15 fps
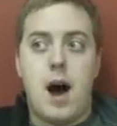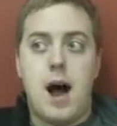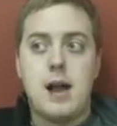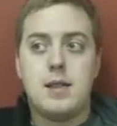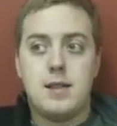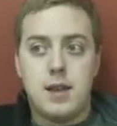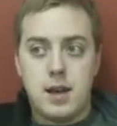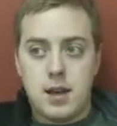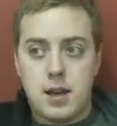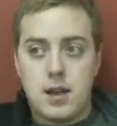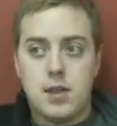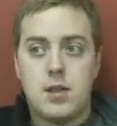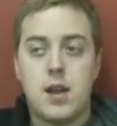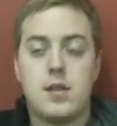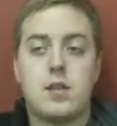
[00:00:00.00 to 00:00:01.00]
I
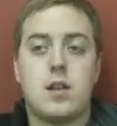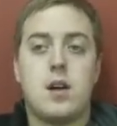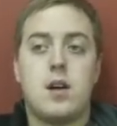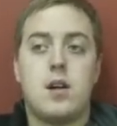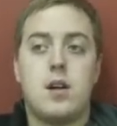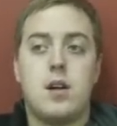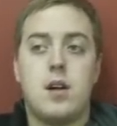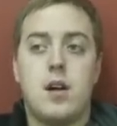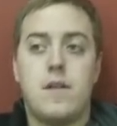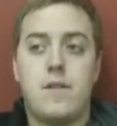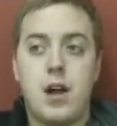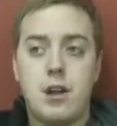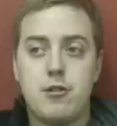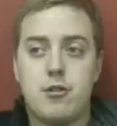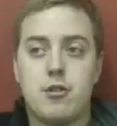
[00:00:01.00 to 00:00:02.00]
think that the
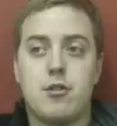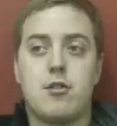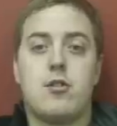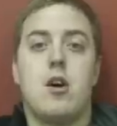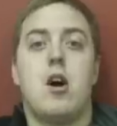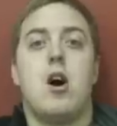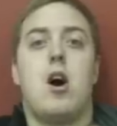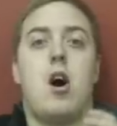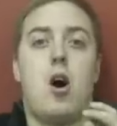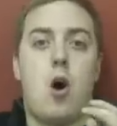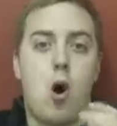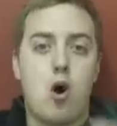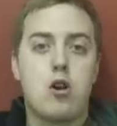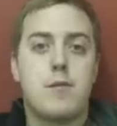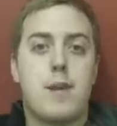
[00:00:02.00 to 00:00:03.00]
Avengers
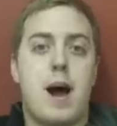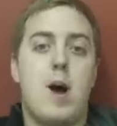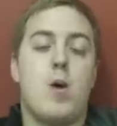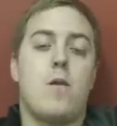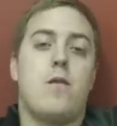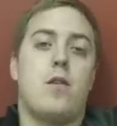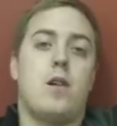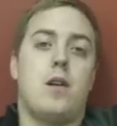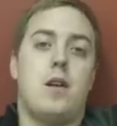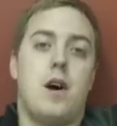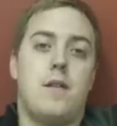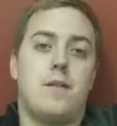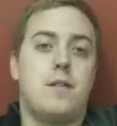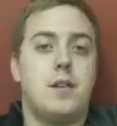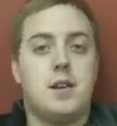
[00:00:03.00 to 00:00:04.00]
aren't powerful
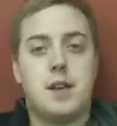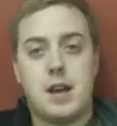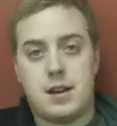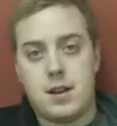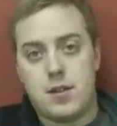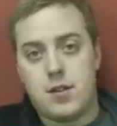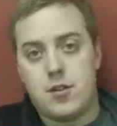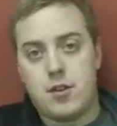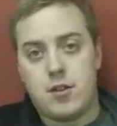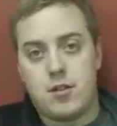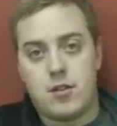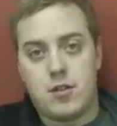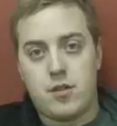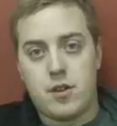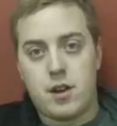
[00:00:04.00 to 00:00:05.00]
enough to take down the
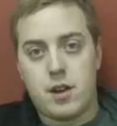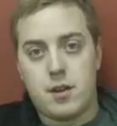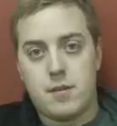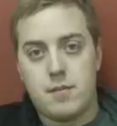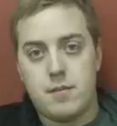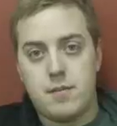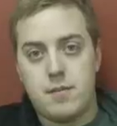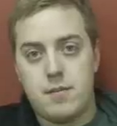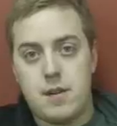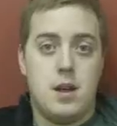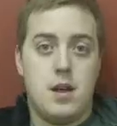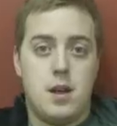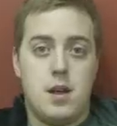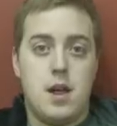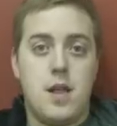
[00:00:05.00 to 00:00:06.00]
Justice League.
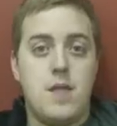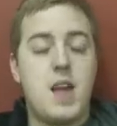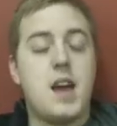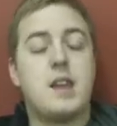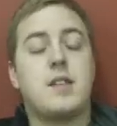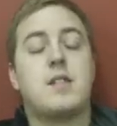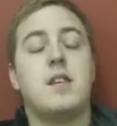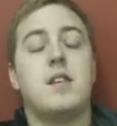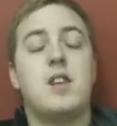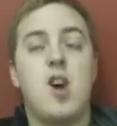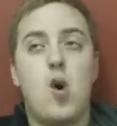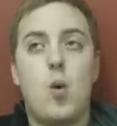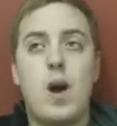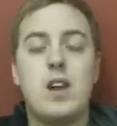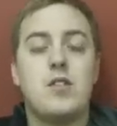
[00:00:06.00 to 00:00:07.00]
That is in
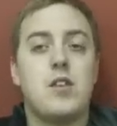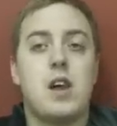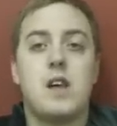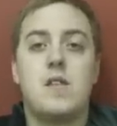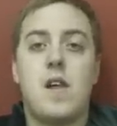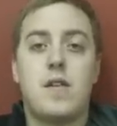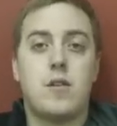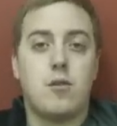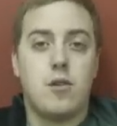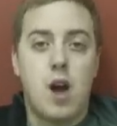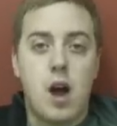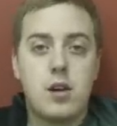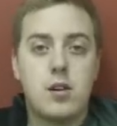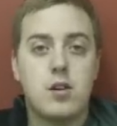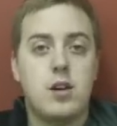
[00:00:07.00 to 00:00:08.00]
no way saying that they're
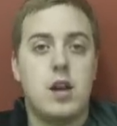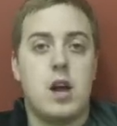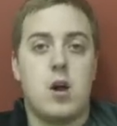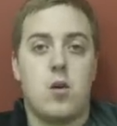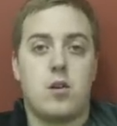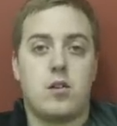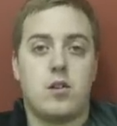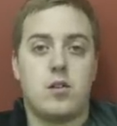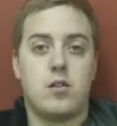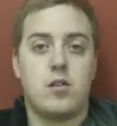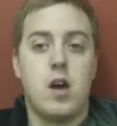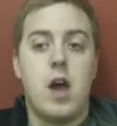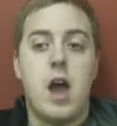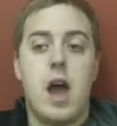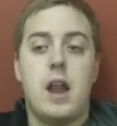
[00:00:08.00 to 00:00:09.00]
not good
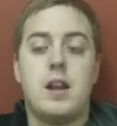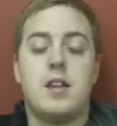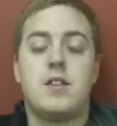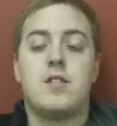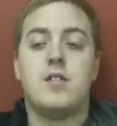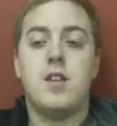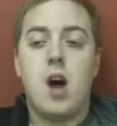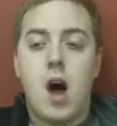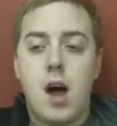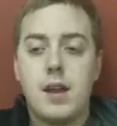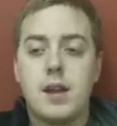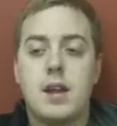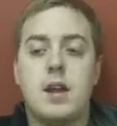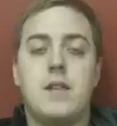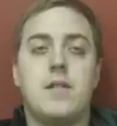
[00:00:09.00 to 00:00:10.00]
characters, and it is
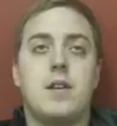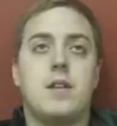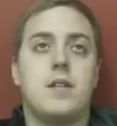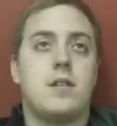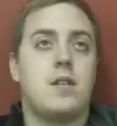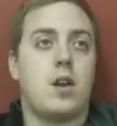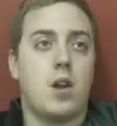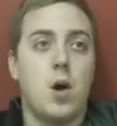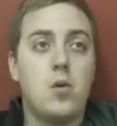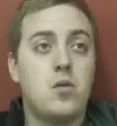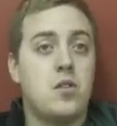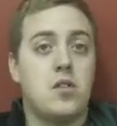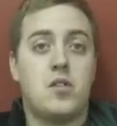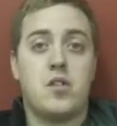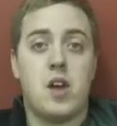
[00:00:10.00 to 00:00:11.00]
not even
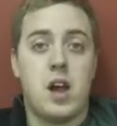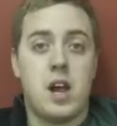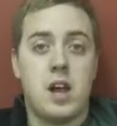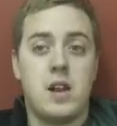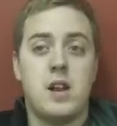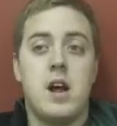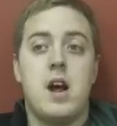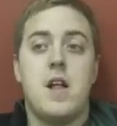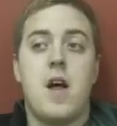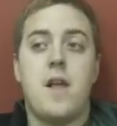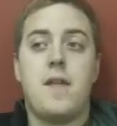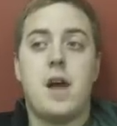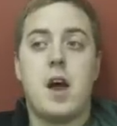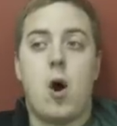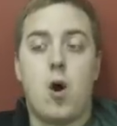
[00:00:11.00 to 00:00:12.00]
close to saying
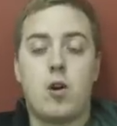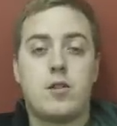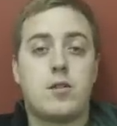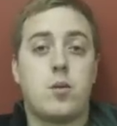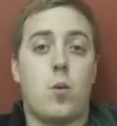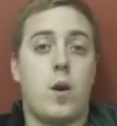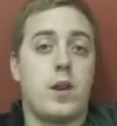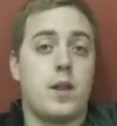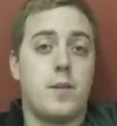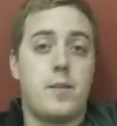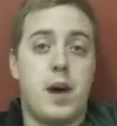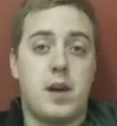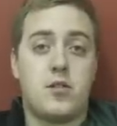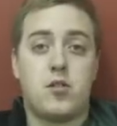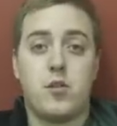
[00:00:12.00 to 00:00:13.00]
that they aren't one of the
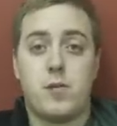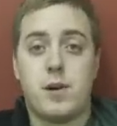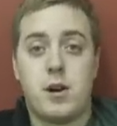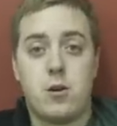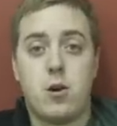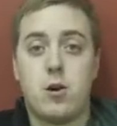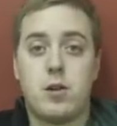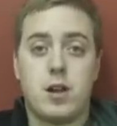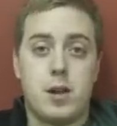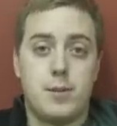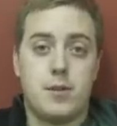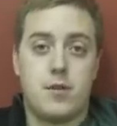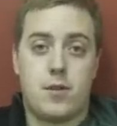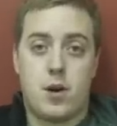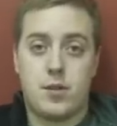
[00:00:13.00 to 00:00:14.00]
best superhero
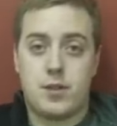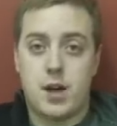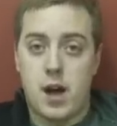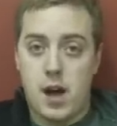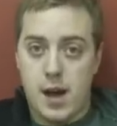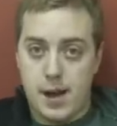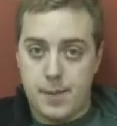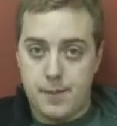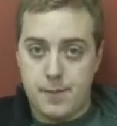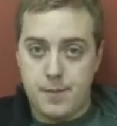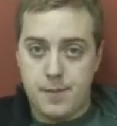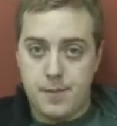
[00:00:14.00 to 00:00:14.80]
teams of all time